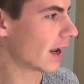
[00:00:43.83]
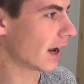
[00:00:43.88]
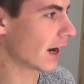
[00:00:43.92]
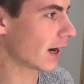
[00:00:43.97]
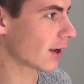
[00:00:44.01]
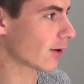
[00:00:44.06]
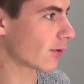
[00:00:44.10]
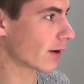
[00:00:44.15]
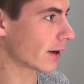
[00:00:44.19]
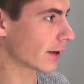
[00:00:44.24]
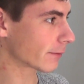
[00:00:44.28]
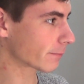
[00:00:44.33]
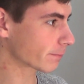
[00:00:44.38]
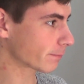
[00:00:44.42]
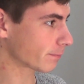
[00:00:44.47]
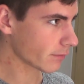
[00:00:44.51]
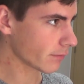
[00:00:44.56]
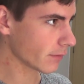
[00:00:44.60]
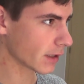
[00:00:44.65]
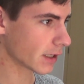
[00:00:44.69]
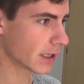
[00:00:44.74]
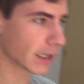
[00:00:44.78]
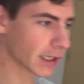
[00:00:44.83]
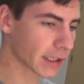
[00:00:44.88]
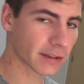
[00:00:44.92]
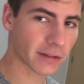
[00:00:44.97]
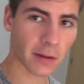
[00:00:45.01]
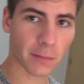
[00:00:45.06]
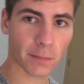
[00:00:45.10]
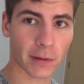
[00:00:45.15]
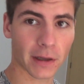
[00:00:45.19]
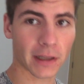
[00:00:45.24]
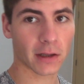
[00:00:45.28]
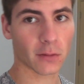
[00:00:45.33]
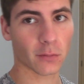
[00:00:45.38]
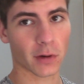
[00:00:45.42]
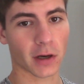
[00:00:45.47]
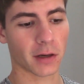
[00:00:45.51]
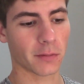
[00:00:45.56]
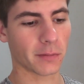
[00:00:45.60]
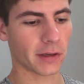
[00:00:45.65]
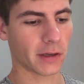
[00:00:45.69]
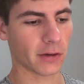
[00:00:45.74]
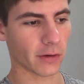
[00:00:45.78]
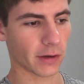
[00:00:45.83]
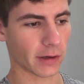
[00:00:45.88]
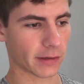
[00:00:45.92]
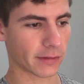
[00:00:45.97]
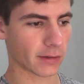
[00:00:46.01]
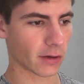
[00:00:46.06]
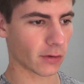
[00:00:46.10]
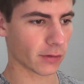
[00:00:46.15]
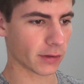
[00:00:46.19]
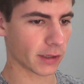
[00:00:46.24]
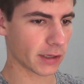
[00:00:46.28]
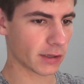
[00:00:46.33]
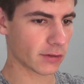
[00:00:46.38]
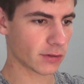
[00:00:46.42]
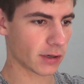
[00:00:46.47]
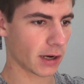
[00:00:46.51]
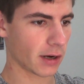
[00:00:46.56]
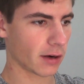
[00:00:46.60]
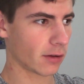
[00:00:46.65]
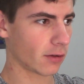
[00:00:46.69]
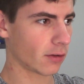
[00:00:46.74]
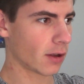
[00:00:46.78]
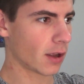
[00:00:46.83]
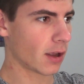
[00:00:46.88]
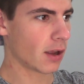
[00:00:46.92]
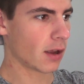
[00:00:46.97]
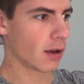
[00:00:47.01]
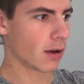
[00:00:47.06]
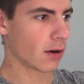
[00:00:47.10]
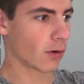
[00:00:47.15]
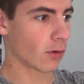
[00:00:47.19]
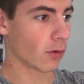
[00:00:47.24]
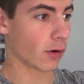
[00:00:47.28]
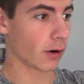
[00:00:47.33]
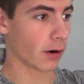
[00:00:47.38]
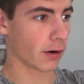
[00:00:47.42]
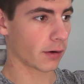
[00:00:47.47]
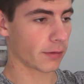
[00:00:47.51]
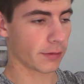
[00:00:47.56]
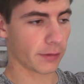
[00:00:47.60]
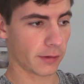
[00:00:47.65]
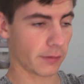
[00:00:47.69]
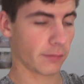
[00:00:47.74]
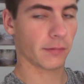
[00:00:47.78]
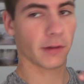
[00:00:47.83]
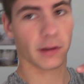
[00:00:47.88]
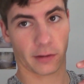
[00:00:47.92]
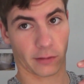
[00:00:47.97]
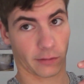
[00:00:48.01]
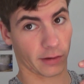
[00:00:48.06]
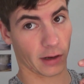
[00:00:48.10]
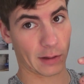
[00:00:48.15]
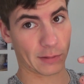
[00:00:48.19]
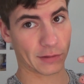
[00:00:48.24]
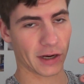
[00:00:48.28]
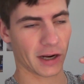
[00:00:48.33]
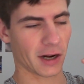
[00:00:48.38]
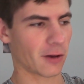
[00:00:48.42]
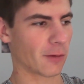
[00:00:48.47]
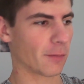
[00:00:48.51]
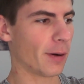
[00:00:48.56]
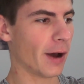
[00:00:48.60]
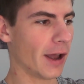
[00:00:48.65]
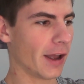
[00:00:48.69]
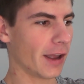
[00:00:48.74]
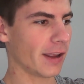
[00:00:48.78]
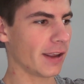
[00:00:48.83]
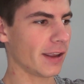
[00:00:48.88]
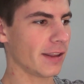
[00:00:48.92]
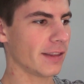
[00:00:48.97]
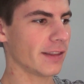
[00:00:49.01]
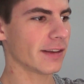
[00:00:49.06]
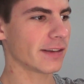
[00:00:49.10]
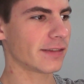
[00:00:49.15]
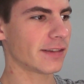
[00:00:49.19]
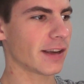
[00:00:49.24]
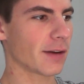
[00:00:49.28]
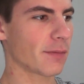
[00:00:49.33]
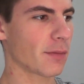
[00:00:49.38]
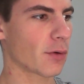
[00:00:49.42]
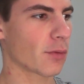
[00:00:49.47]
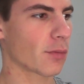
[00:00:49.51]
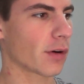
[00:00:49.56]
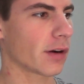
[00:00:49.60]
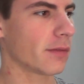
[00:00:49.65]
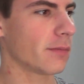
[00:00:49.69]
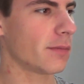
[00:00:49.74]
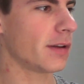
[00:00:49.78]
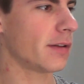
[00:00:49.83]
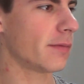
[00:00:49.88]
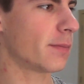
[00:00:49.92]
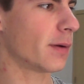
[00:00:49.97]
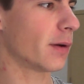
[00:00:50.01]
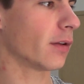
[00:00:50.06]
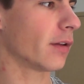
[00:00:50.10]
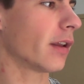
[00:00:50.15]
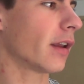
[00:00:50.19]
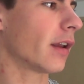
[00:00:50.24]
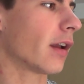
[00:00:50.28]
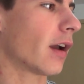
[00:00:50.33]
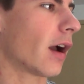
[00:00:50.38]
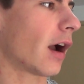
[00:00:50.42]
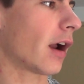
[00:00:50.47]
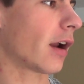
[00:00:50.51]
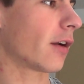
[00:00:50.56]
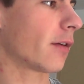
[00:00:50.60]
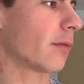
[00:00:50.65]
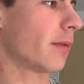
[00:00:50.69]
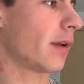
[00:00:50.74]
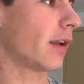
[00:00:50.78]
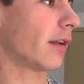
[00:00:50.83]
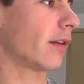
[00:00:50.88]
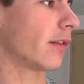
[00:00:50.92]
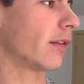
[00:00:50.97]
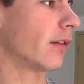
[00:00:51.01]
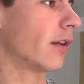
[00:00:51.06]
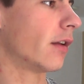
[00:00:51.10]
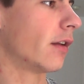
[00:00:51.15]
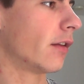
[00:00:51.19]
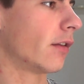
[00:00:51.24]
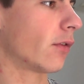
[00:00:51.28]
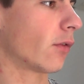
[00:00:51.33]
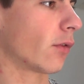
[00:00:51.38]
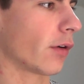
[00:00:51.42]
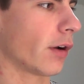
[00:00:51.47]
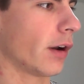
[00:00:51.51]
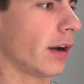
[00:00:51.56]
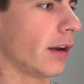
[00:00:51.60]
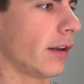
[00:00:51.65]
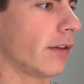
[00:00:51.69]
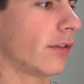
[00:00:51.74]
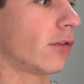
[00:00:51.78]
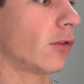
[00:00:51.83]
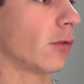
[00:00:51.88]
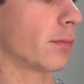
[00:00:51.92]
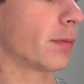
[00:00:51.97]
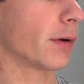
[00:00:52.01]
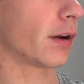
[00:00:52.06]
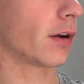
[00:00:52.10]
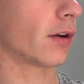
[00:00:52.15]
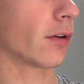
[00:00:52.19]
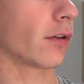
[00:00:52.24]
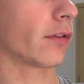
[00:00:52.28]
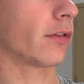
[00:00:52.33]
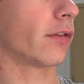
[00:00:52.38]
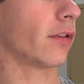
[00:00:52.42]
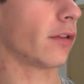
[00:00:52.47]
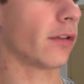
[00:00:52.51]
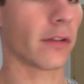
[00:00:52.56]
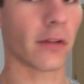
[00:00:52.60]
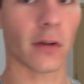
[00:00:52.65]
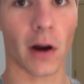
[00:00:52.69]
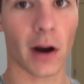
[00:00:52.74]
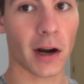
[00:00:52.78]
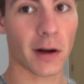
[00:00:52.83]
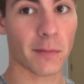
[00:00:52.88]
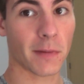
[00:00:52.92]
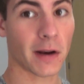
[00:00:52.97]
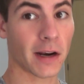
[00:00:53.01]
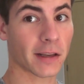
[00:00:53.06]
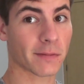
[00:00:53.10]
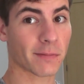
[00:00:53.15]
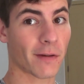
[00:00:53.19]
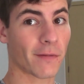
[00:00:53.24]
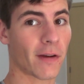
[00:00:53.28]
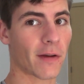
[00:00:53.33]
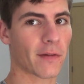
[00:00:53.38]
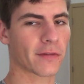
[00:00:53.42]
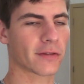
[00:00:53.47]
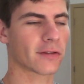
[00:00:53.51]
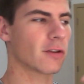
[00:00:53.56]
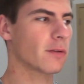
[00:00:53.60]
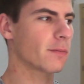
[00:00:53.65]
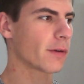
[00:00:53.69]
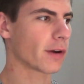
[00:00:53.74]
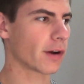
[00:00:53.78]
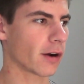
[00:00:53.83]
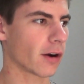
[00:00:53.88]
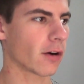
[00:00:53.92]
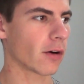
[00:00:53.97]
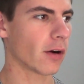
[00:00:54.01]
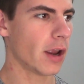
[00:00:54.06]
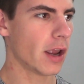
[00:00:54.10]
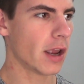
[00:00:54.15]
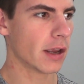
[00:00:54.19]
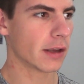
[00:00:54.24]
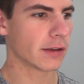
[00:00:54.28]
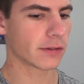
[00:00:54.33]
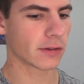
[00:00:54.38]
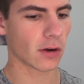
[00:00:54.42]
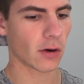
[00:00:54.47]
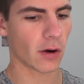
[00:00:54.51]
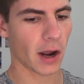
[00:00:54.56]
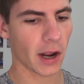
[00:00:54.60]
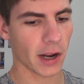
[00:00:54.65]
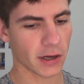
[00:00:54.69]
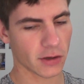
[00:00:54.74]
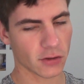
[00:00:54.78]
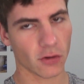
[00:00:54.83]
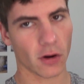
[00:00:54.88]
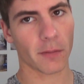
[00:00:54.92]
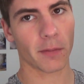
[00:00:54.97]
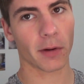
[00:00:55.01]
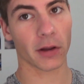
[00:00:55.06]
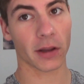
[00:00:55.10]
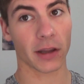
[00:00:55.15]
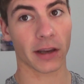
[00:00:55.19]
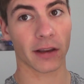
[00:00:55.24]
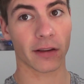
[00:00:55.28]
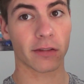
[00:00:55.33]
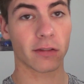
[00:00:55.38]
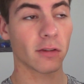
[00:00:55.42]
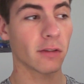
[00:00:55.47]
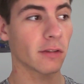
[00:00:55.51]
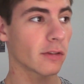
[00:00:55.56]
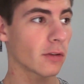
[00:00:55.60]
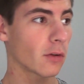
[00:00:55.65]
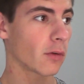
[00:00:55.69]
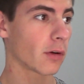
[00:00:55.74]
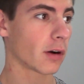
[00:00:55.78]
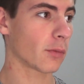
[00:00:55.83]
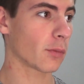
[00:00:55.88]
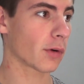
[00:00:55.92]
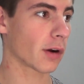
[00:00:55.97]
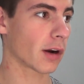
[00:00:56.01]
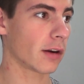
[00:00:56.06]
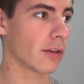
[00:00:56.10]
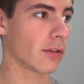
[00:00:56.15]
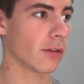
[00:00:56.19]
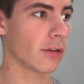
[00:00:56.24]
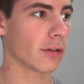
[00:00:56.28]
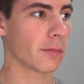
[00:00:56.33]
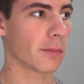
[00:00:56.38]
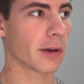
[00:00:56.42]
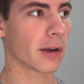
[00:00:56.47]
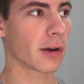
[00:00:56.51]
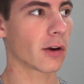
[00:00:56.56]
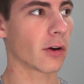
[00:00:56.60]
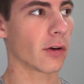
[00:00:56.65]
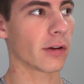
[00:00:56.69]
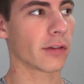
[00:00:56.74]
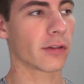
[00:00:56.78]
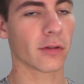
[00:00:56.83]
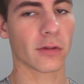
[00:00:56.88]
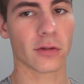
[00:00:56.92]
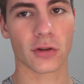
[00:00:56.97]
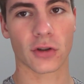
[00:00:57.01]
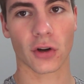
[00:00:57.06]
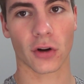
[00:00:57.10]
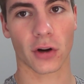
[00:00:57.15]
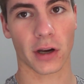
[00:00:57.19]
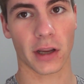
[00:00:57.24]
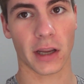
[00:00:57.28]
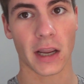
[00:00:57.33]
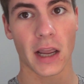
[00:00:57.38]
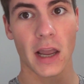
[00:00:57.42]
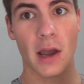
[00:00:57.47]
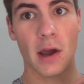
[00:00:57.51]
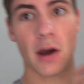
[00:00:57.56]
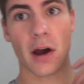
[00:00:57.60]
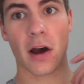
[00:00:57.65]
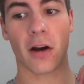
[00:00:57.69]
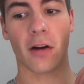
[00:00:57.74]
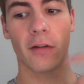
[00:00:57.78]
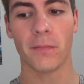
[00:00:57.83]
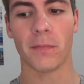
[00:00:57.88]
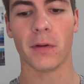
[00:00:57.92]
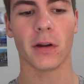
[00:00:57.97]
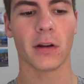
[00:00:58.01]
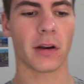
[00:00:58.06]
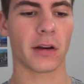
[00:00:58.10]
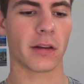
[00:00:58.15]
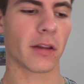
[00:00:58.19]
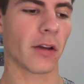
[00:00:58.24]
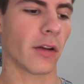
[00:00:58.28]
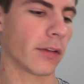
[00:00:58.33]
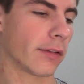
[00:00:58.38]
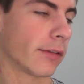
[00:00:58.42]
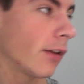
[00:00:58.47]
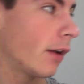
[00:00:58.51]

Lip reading: Anyway, here's the plan that we're going to be doing. So on this channel, or this is the same channel, but in this segment, we're going to be building Iron Man or any superhero suit. So Iron Man is my favorite superhero, so I enjoy building a suit. So what we're going to do is be going through a journey of building those.